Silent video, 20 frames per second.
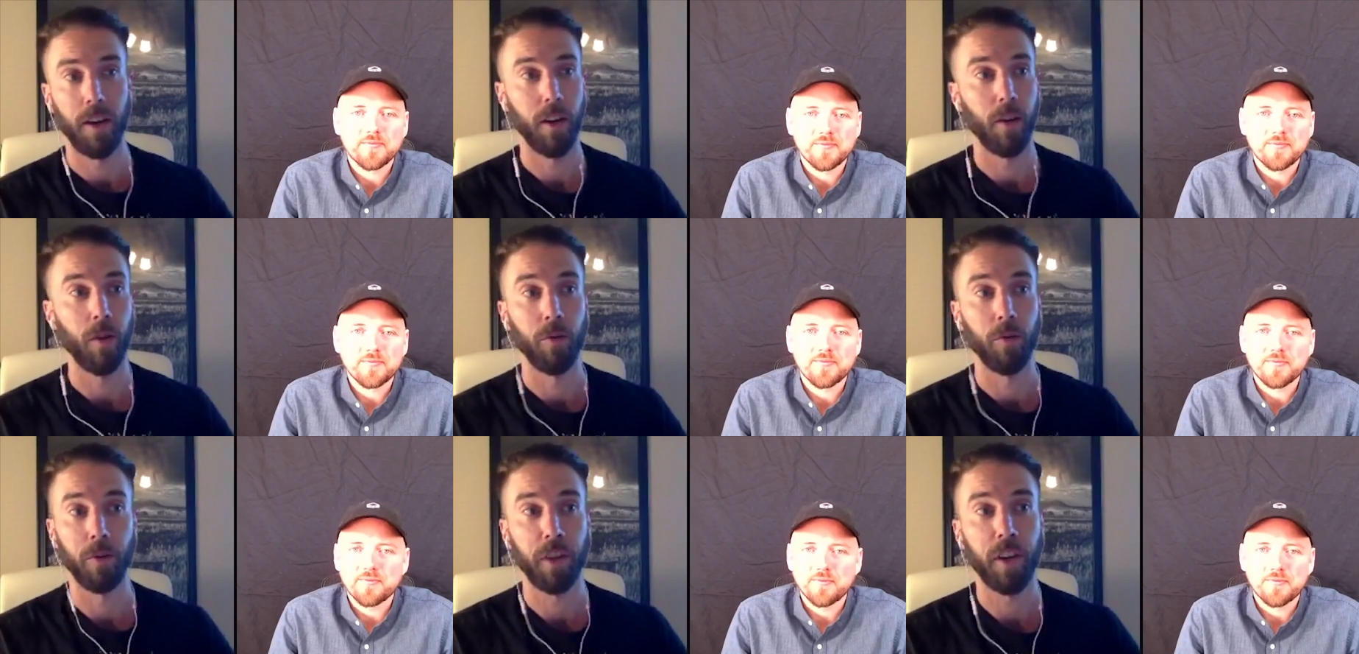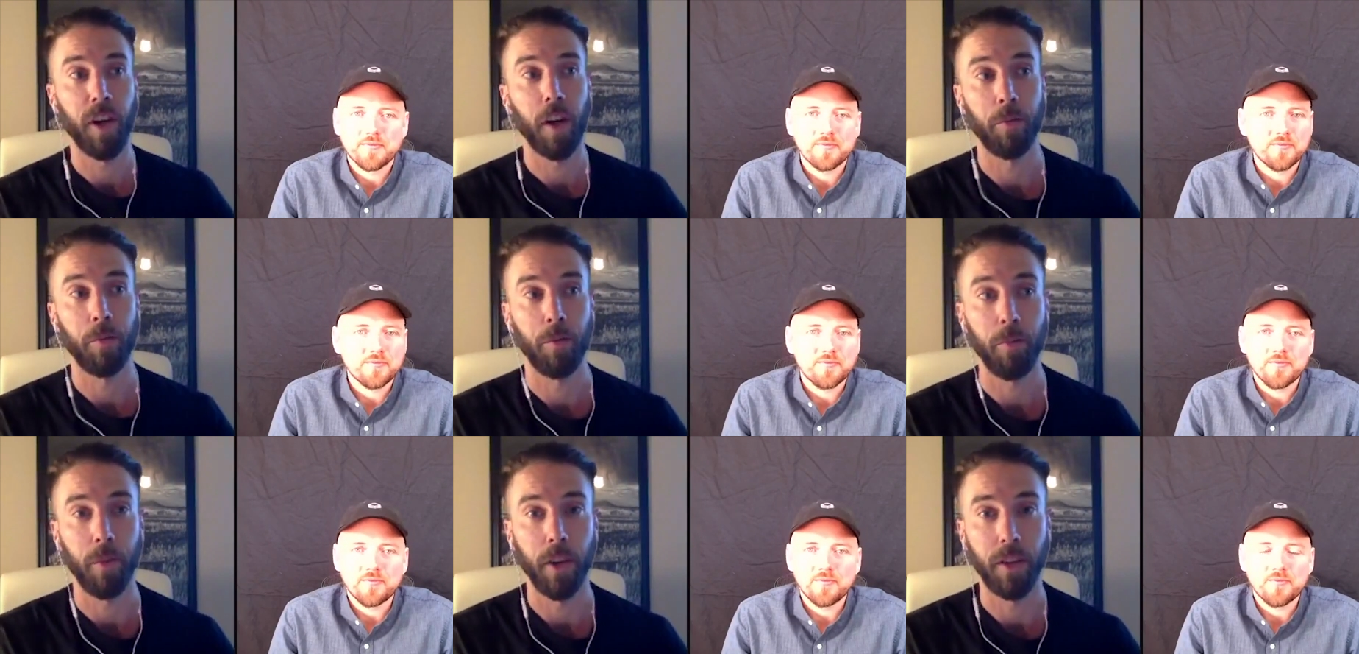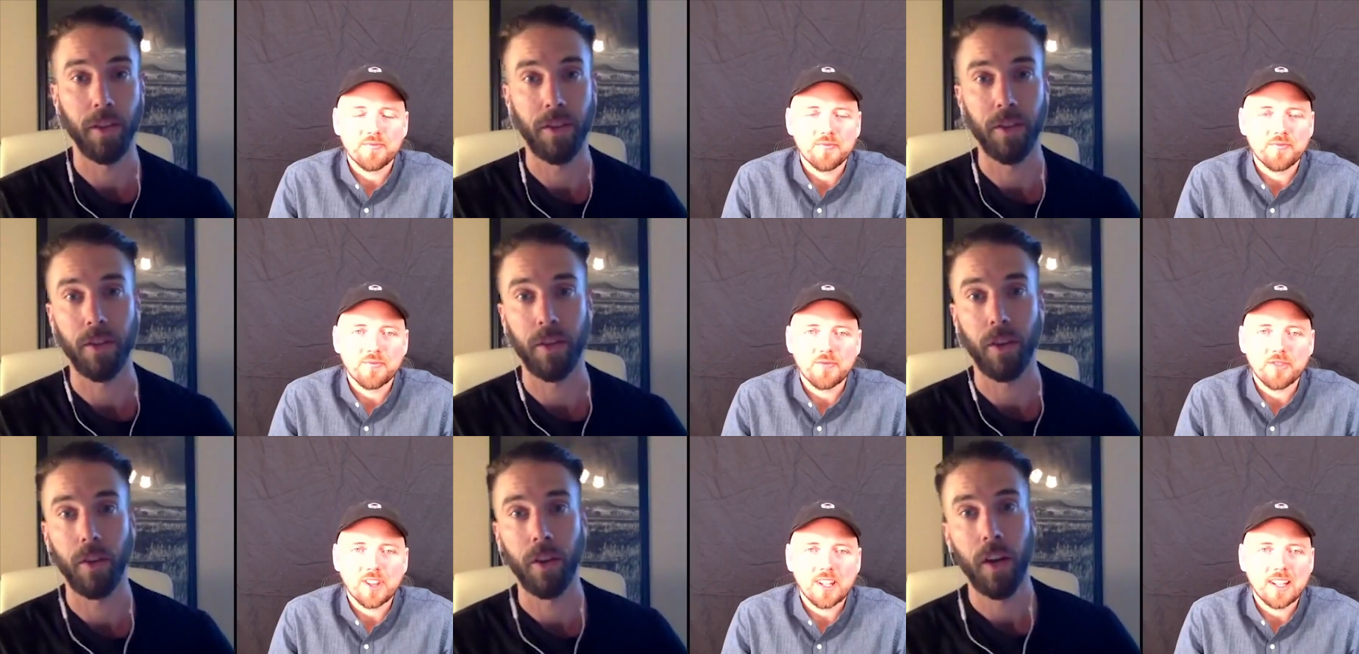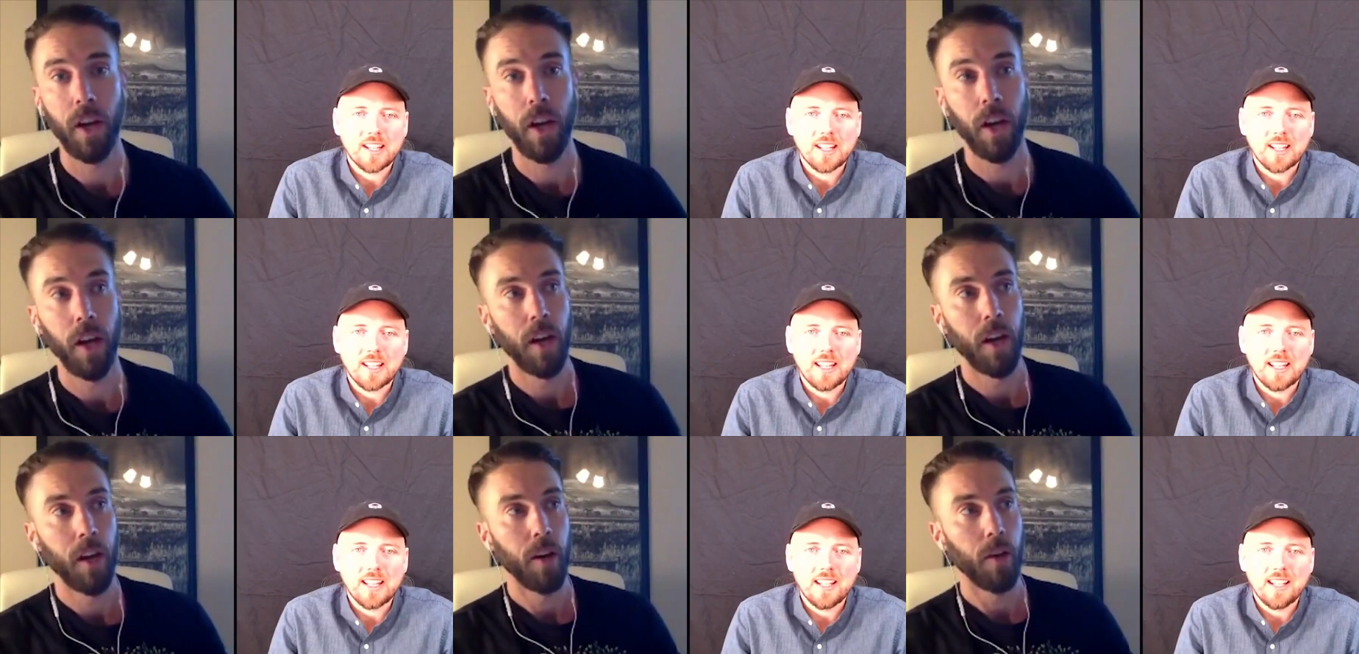Speaker 1: uh, over a couple months so
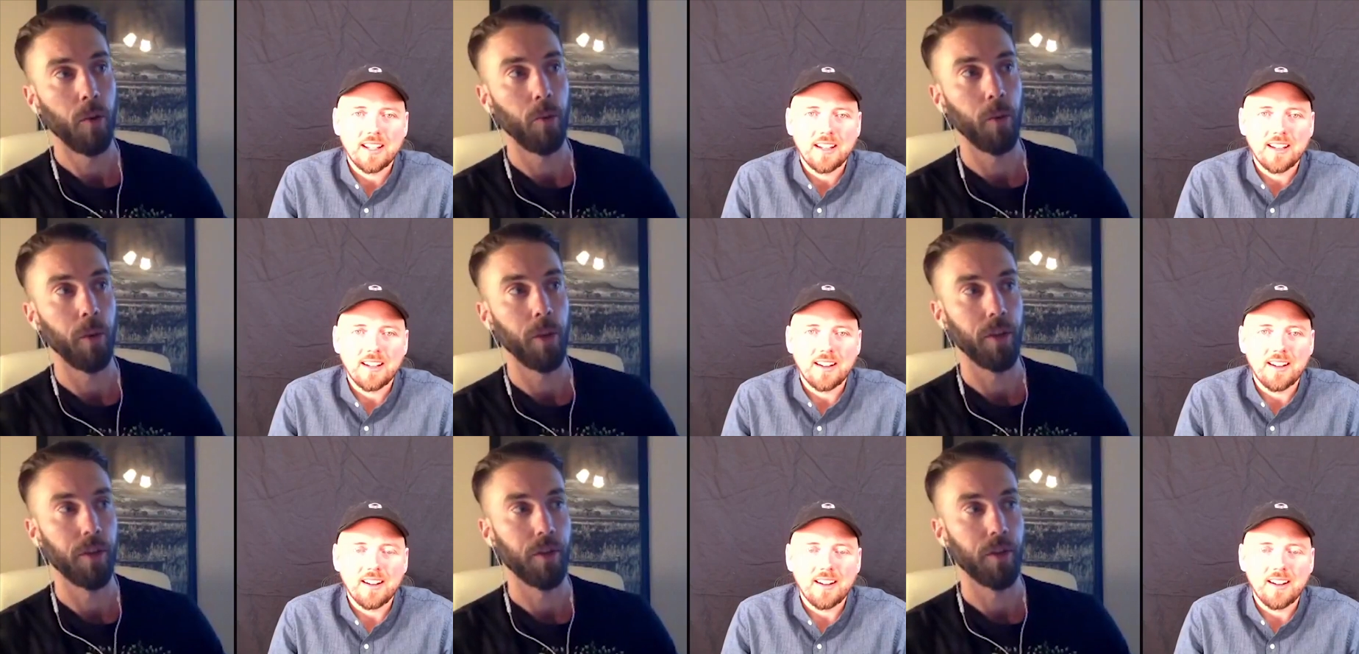we